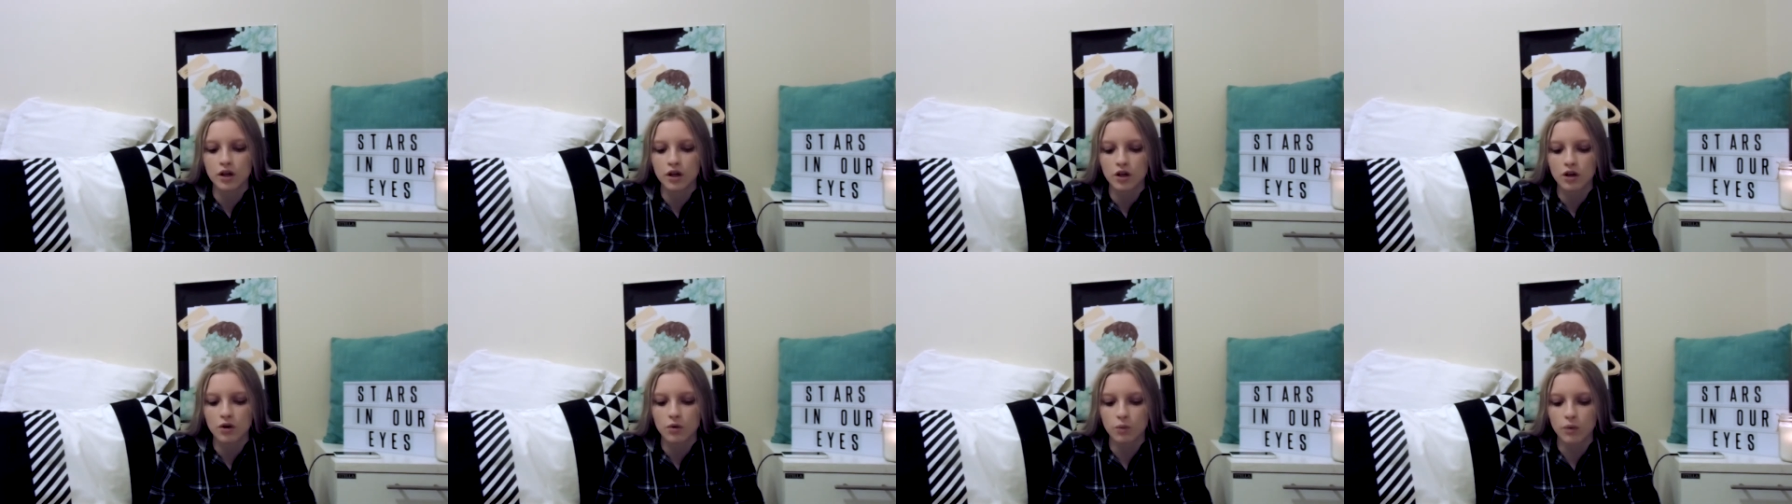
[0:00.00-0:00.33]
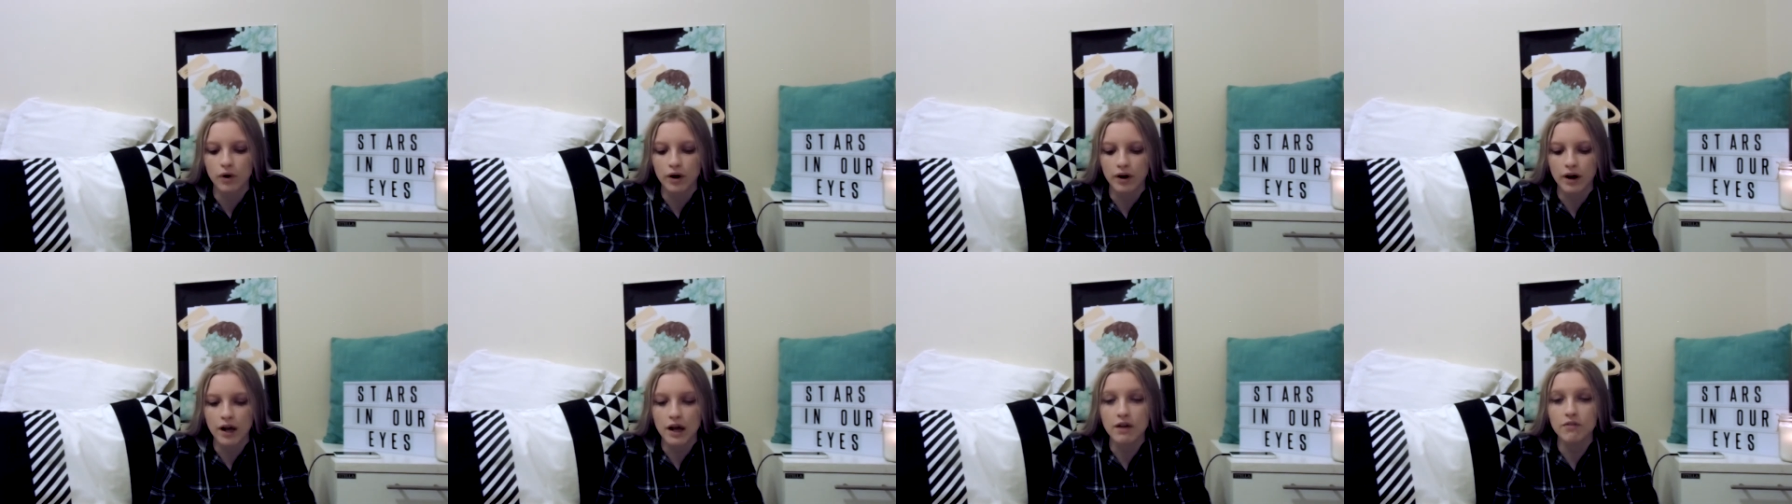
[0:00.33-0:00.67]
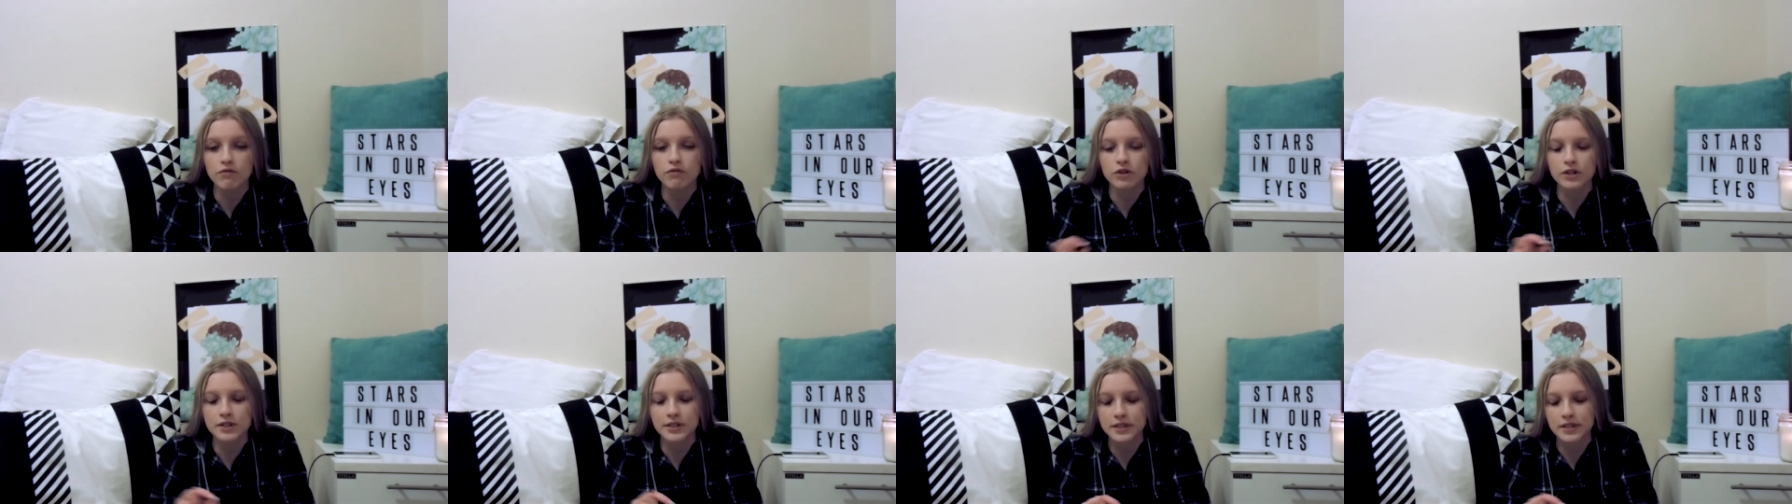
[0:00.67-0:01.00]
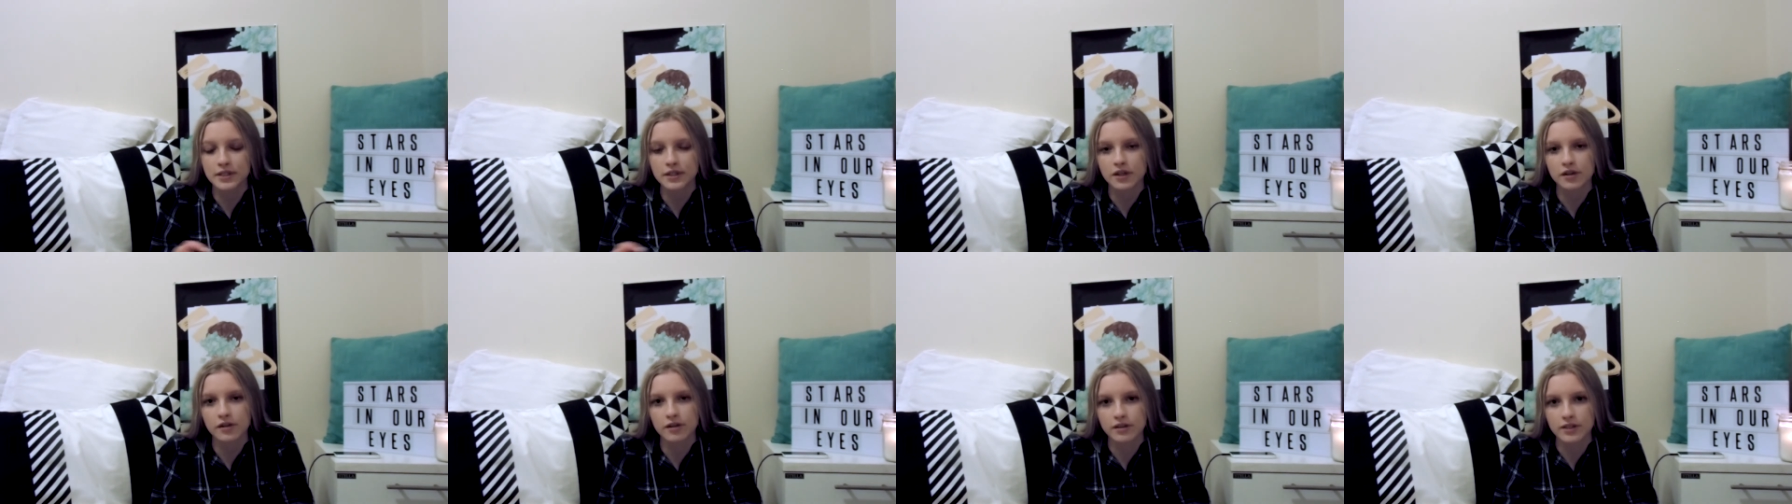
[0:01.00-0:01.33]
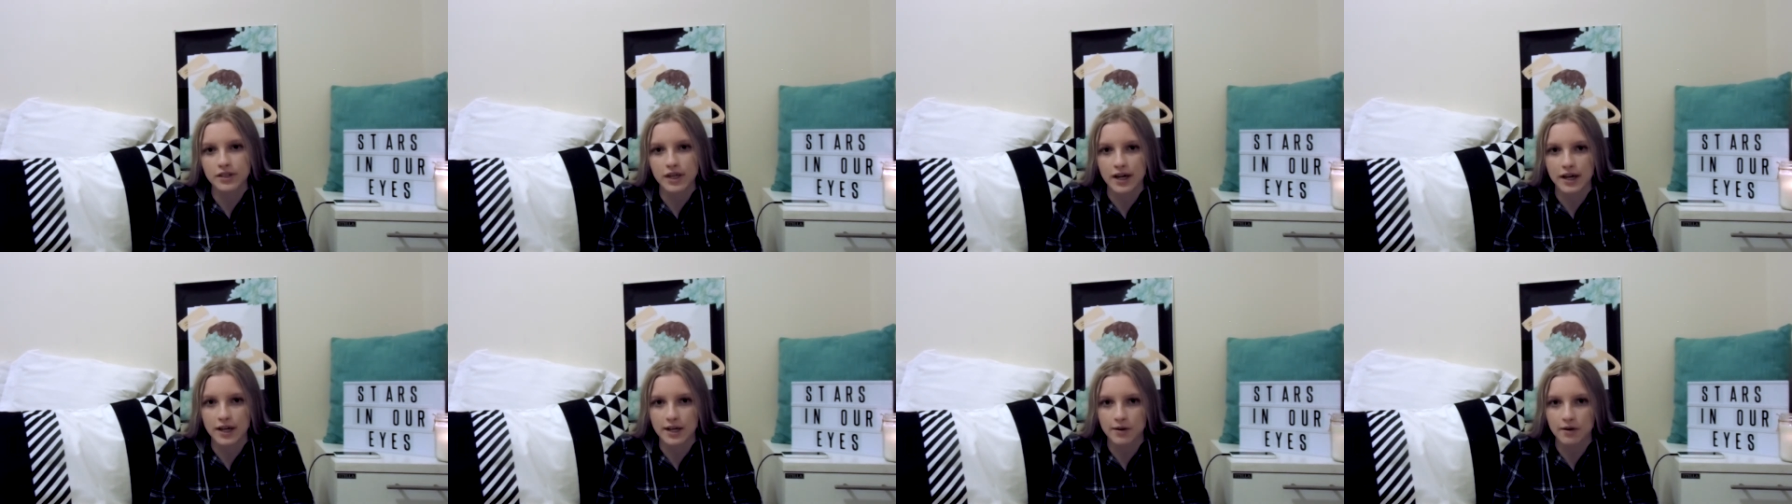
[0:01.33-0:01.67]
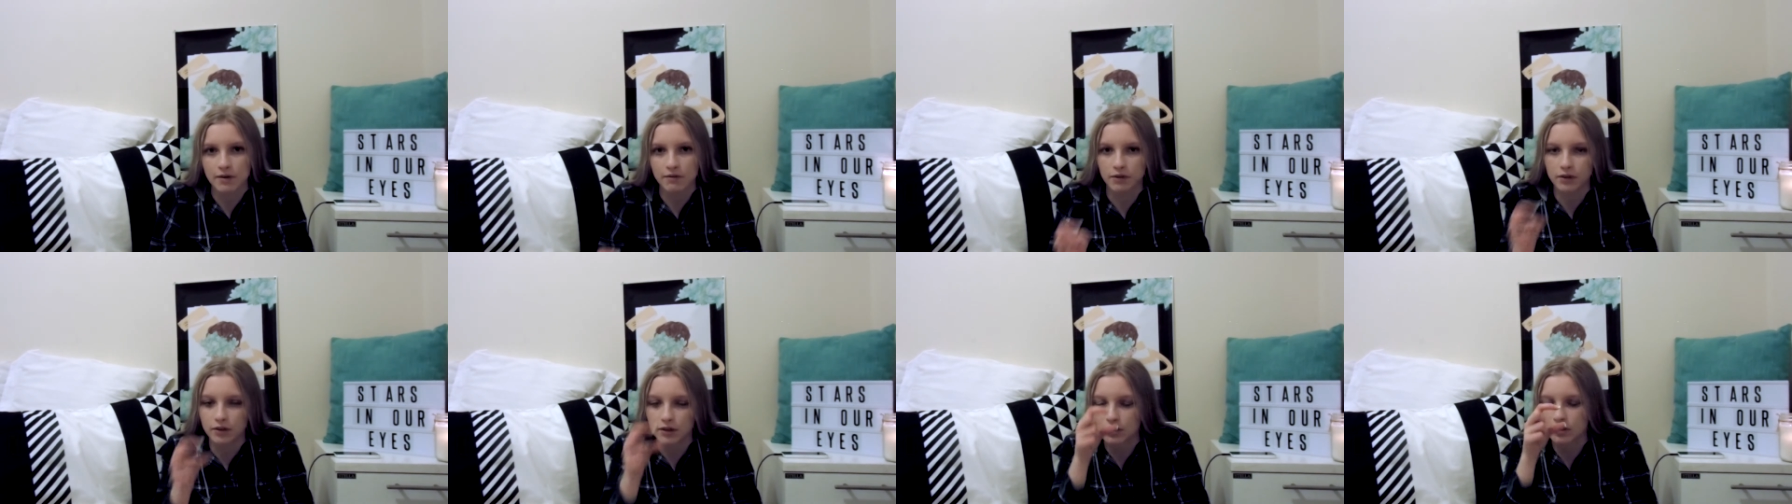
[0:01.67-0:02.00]
where every single day you have a
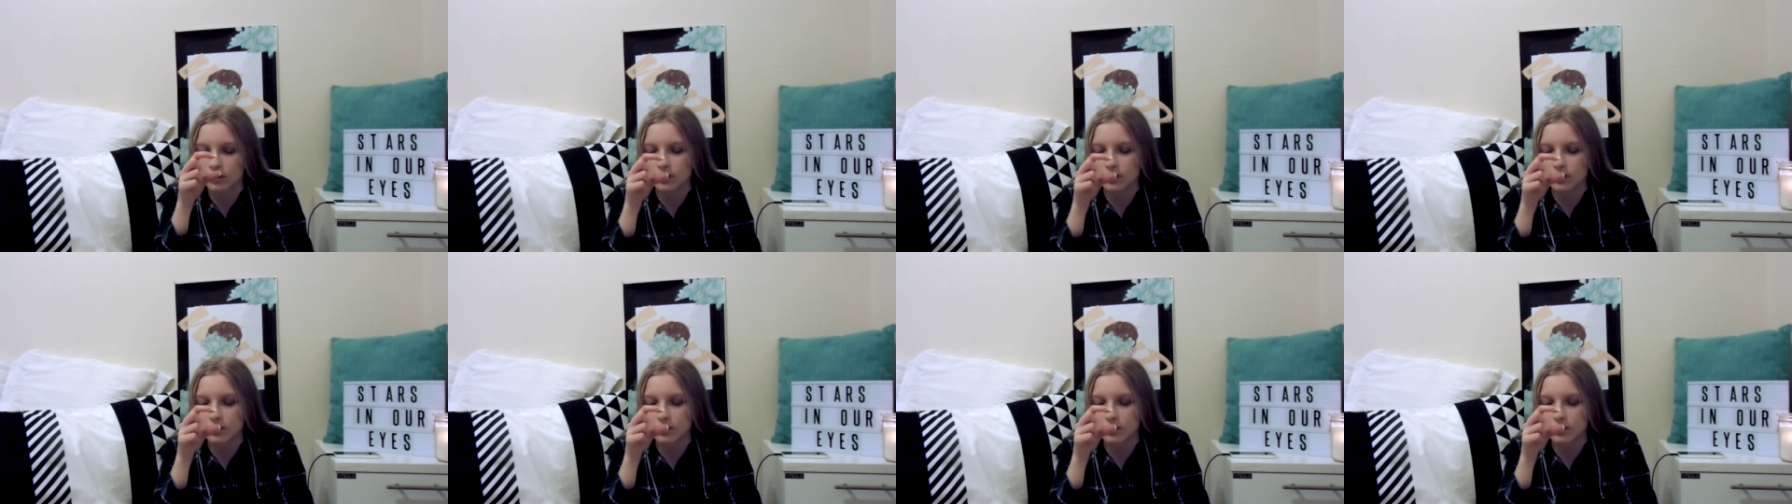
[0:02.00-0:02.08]
little